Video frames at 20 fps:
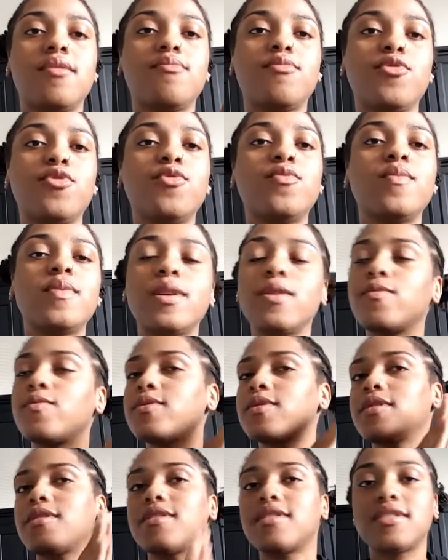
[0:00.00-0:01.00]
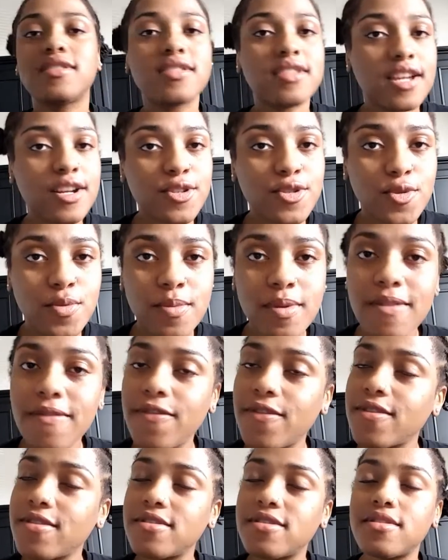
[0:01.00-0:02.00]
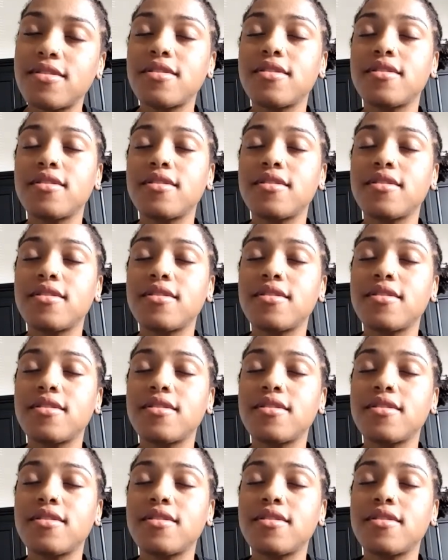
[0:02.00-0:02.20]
Boom, he was gonna schedule me for